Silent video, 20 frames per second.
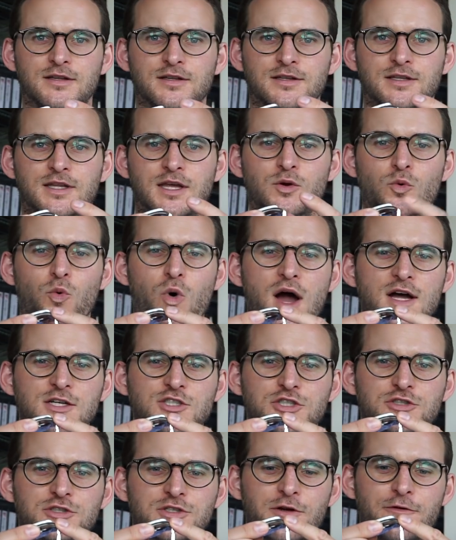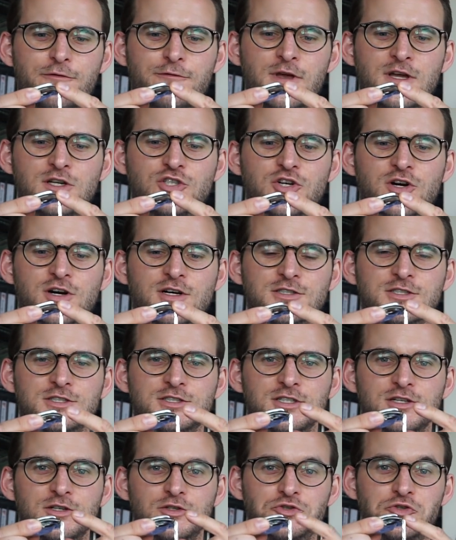The watch
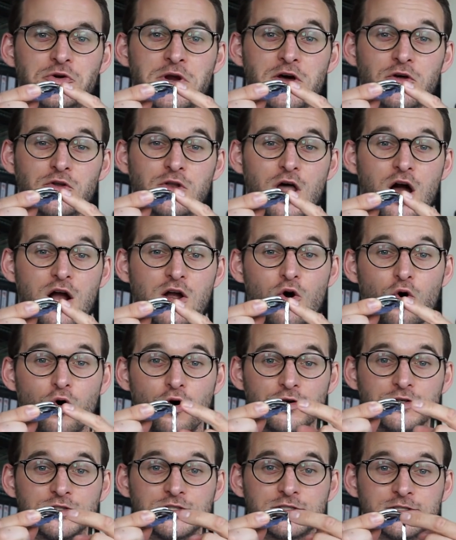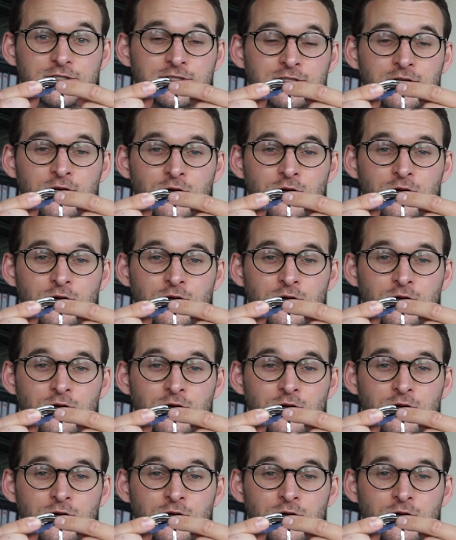features drilled lock holes,